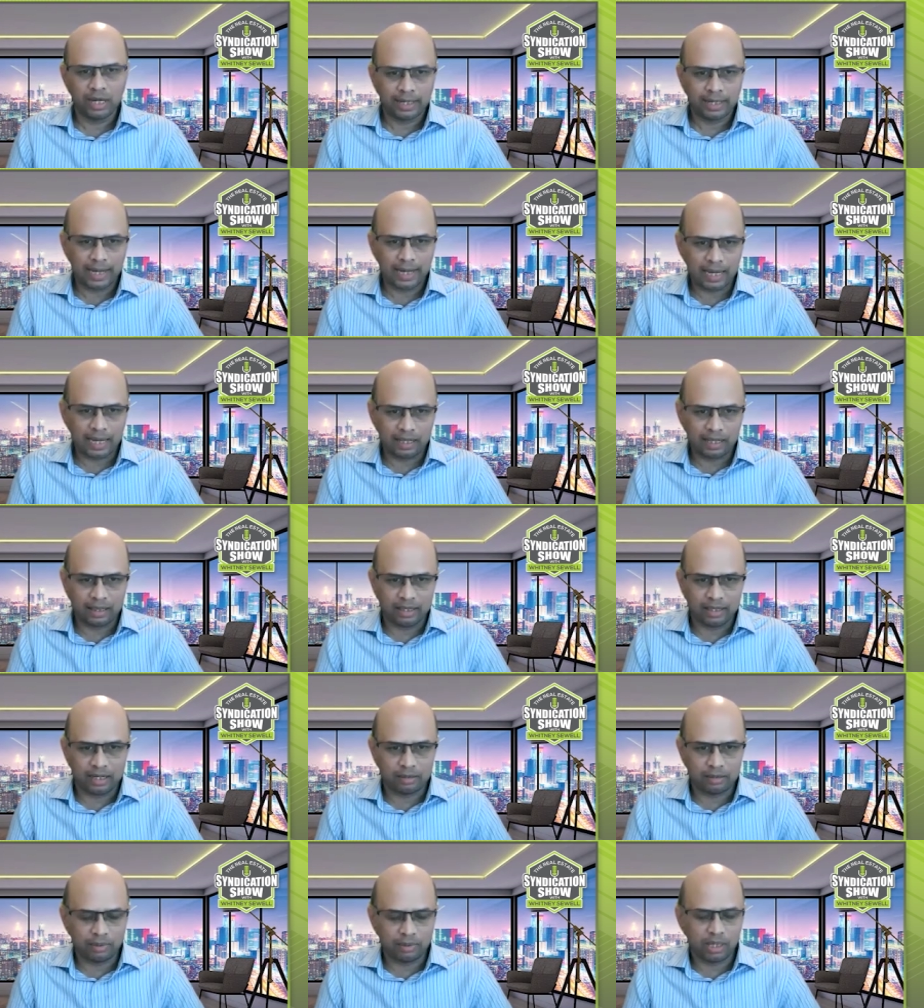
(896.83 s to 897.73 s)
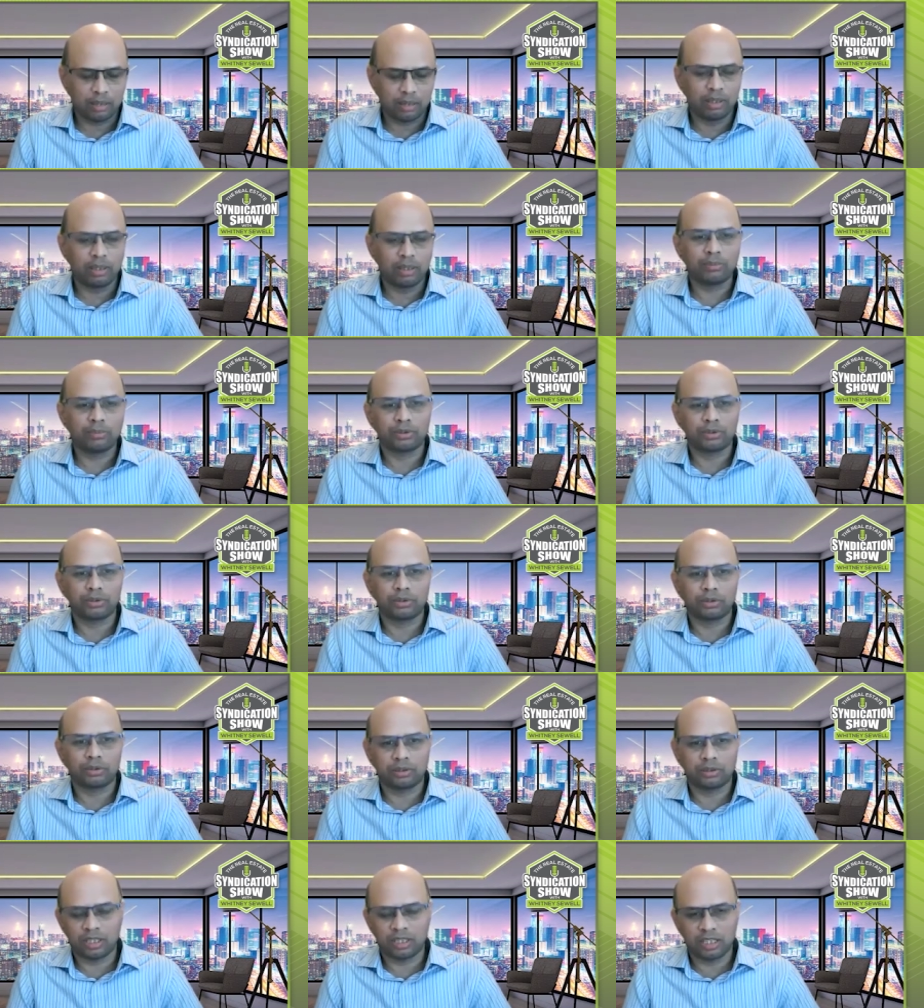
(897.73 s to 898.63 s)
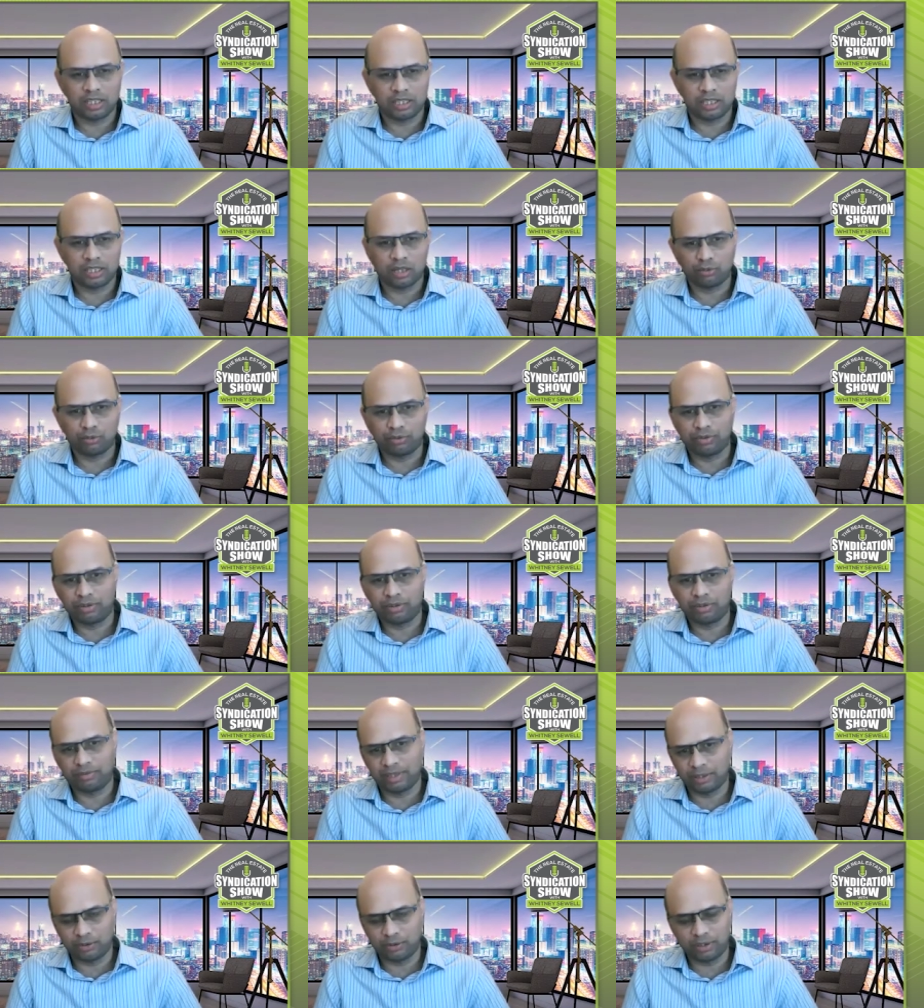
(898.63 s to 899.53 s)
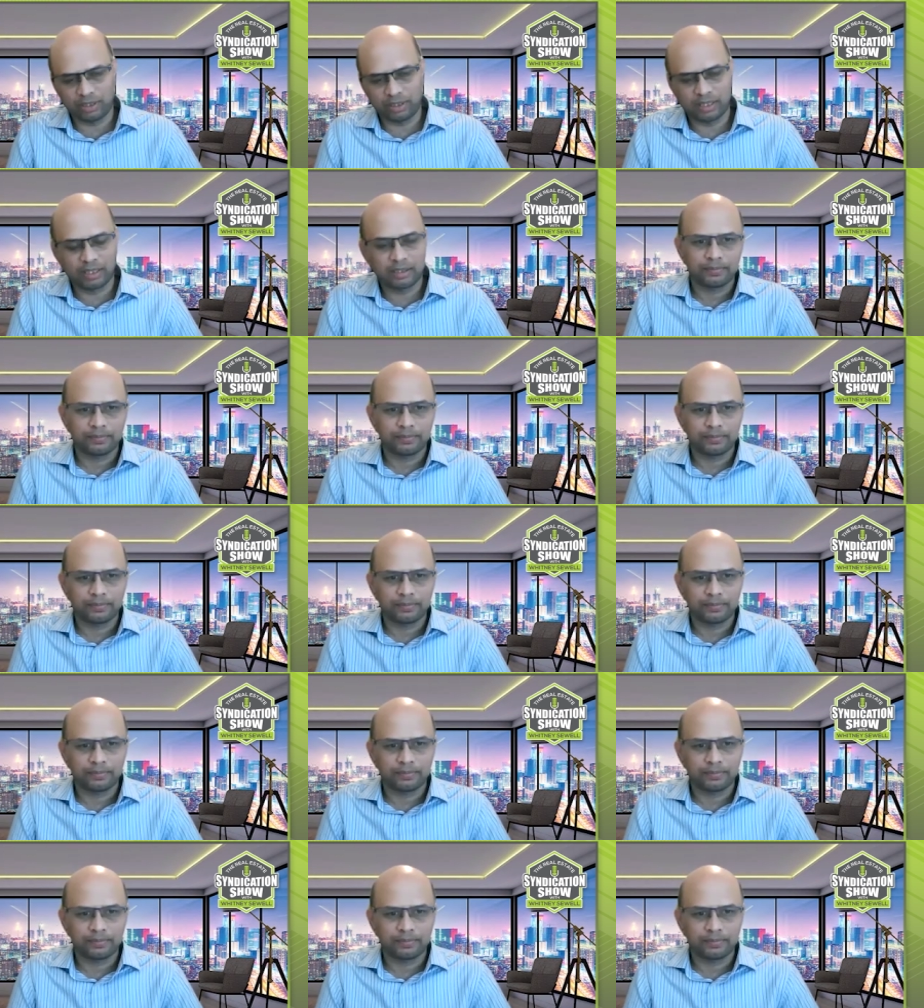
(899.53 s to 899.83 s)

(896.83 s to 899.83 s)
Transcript: tackle that problem. So that is how we, we are doing.